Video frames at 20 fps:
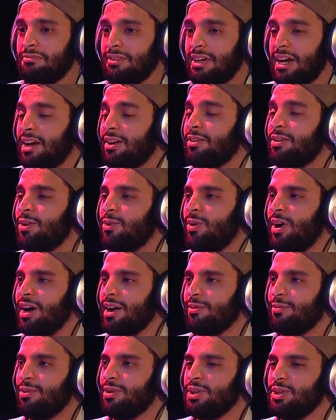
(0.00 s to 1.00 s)
I don't know why.
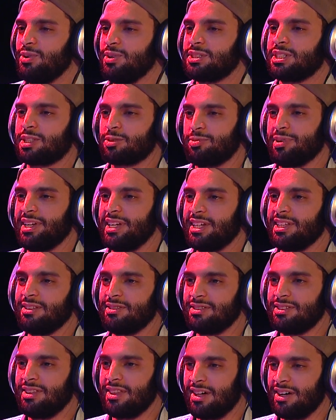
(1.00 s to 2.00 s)
When you was
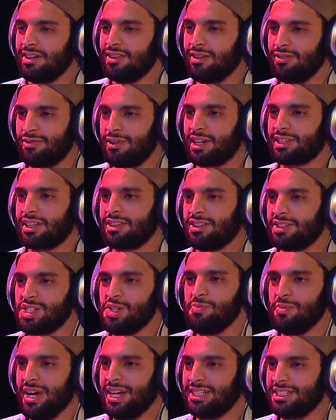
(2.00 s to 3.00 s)
explaining the fact that there's a
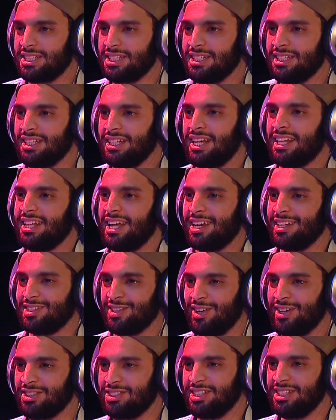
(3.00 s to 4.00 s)
mansion and that it's
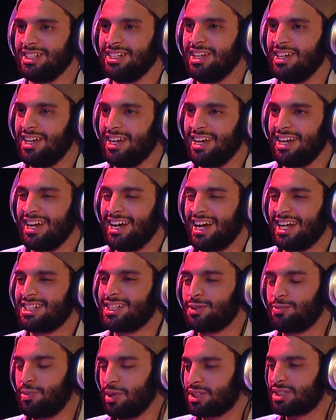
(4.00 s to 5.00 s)
haunted, I
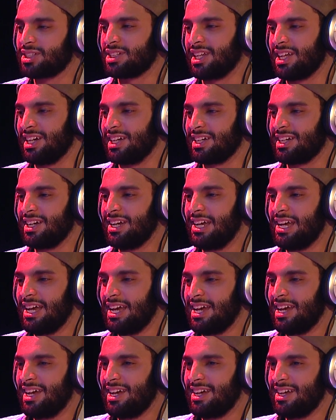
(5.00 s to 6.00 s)
just pictured like
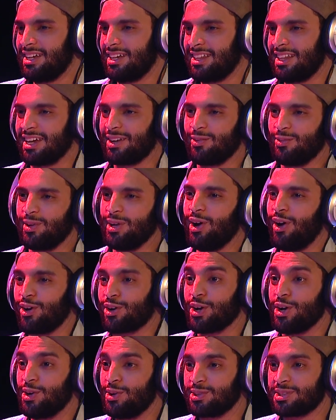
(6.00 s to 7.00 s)
we all
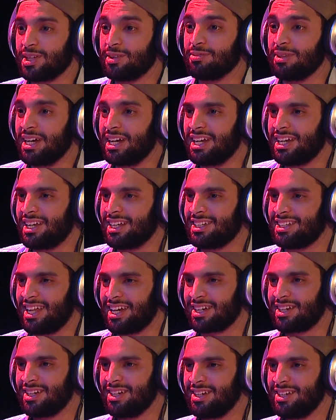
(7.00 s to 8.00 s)
go someday and it's
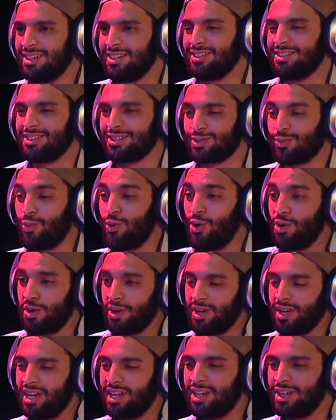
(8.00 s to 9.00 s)
like you just
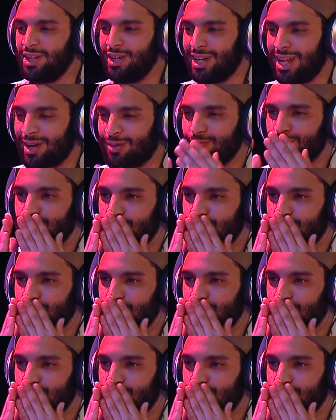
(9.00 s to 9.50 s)
walking in and you hear like